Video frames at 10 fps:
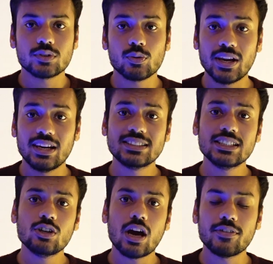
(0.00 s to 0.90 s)
Well, let's say
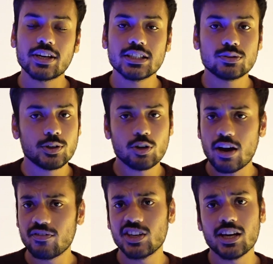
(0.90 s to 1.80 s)
you have a case where you
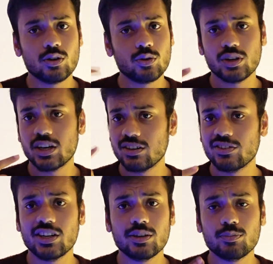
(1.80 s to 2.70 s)
have yellow, red,
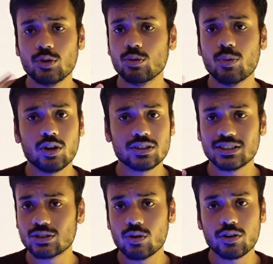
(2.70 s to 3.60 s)
green, blue balls
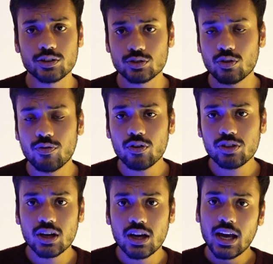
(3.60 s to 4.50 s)
and so on and so forth.